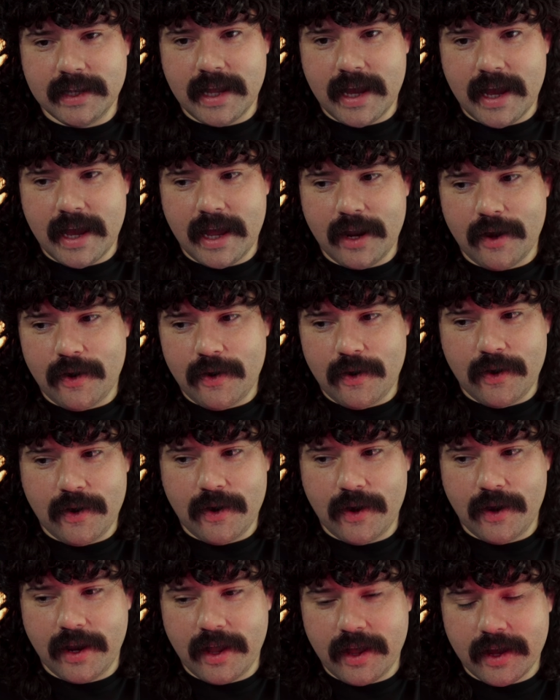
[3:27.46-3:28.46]
Dead
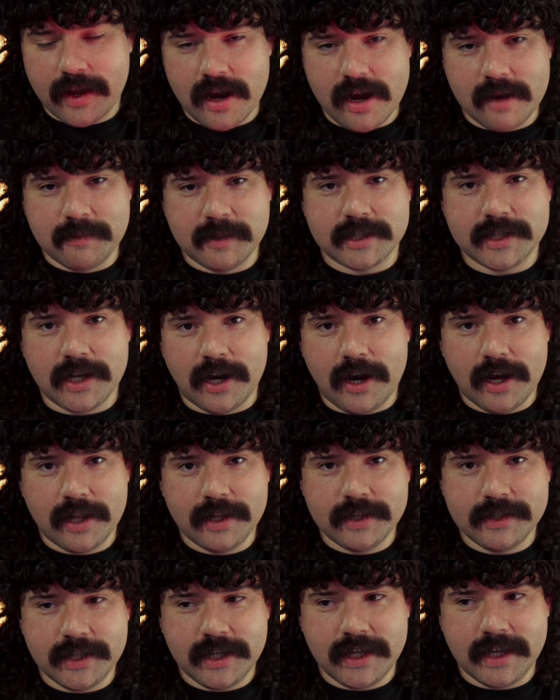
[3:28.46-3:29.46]
on
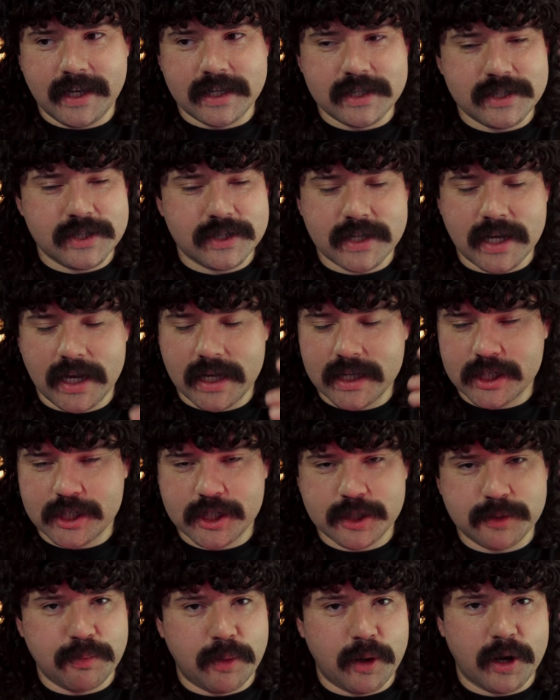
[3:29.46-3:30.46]
Comixology, it's just kind of
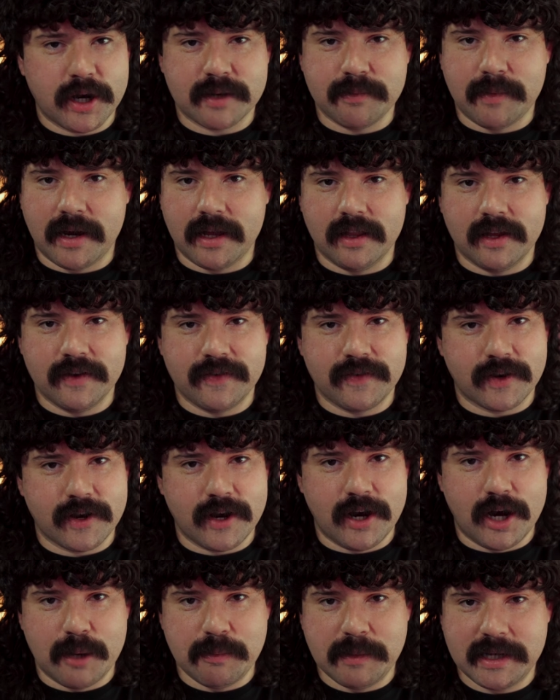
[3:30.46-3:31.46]
sparked my love for
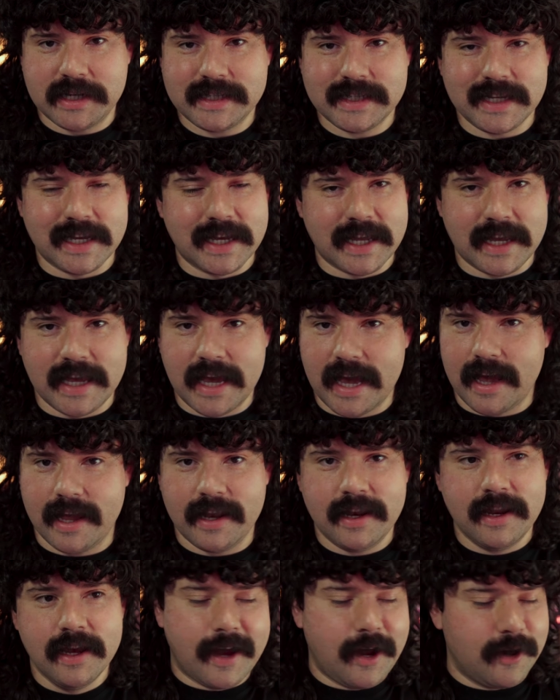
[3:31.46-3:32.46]
comics
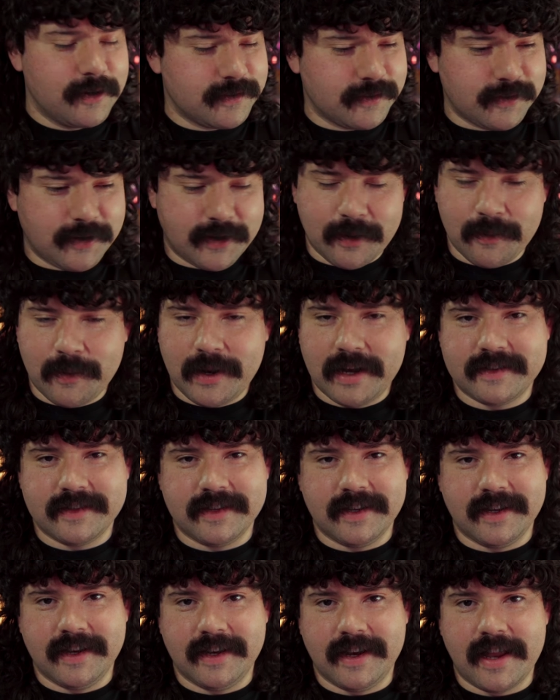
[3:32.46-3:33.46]
again. I also started
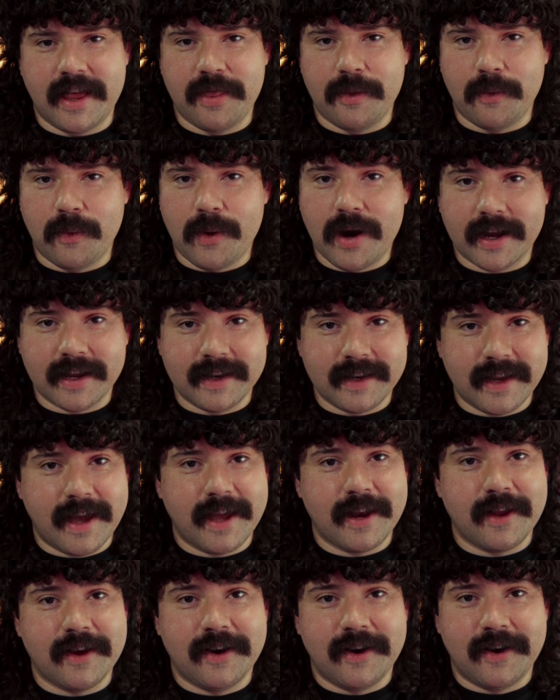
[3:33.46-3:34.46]
watching The Walking
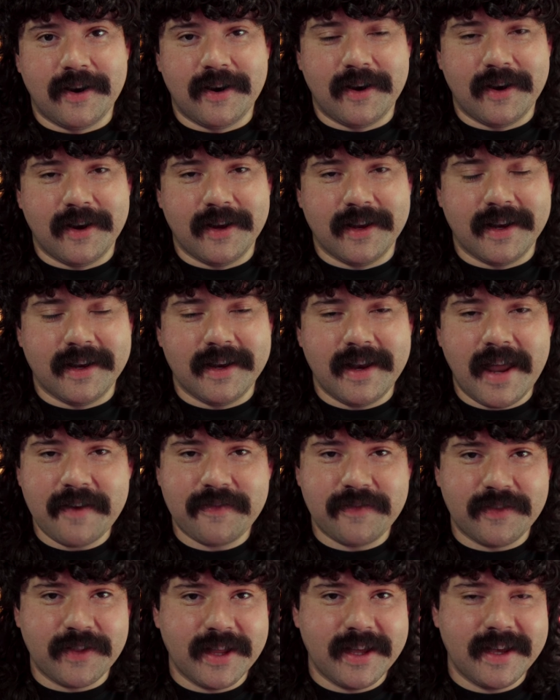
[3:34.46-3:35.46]
Dead on
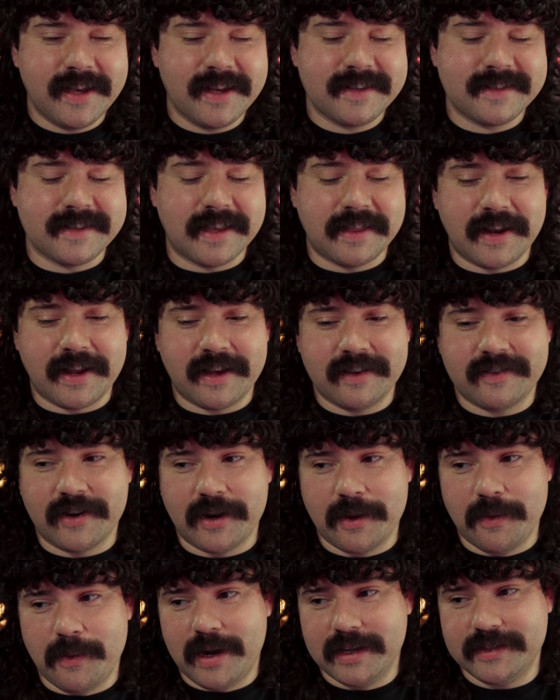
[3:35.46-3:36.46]
Netflix, and then I
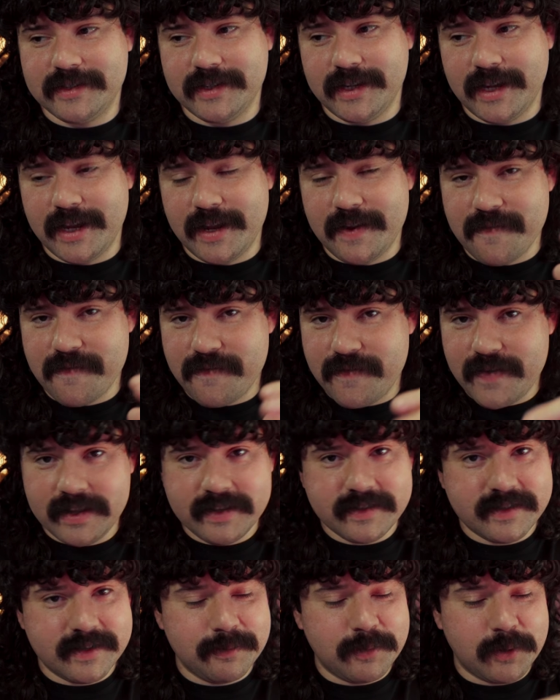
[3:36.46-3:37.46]
started watching
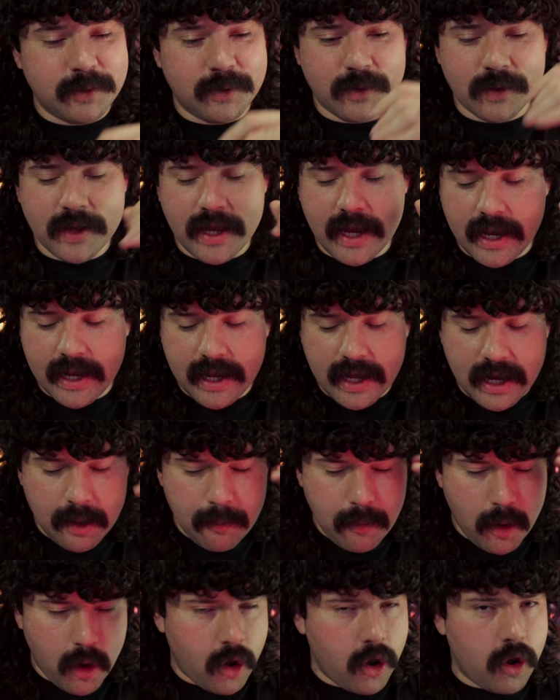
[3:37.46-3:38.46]
Invincible, and
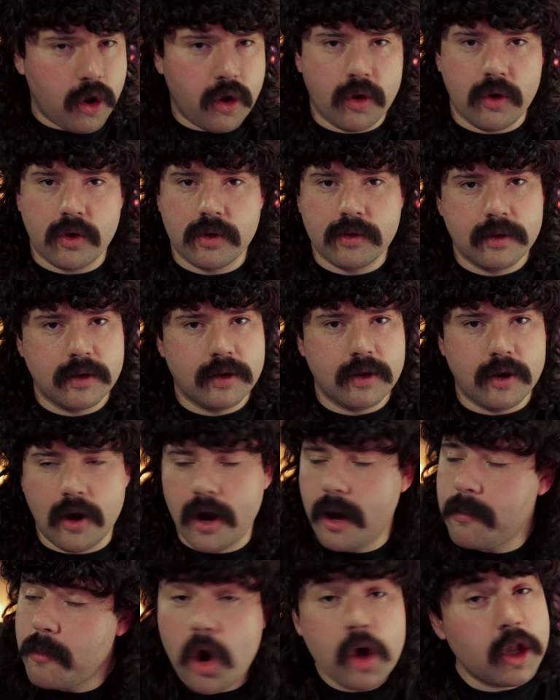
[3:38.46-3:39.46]
I'm all
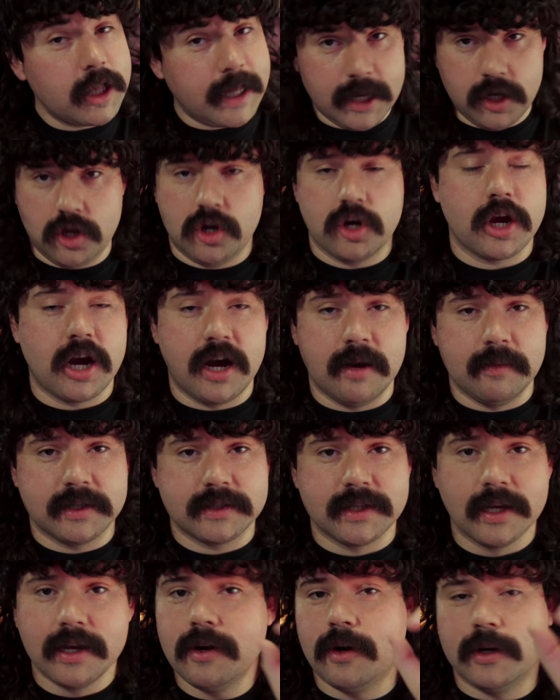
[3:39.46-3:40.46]
in on
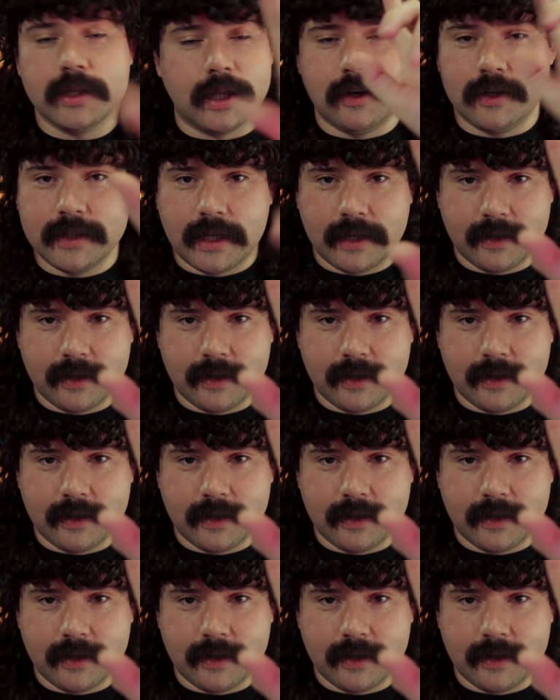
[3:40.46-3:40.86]
comics. Hold